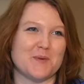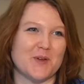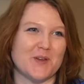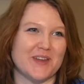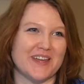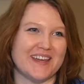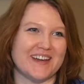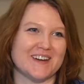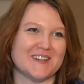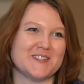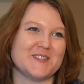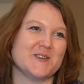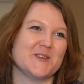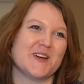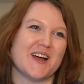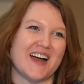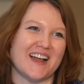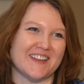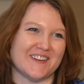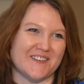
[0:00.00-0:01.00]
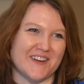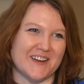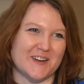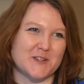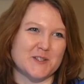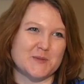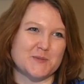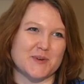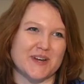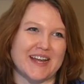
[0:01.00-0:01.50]
bowl here to Colorado
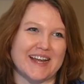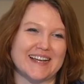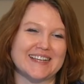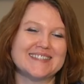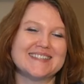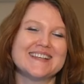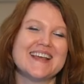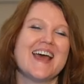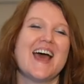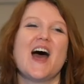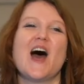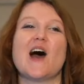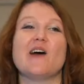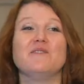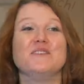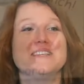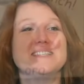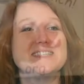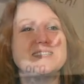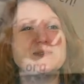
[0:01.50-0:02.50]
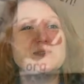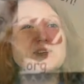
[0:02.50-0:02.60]
Springs. Obviously,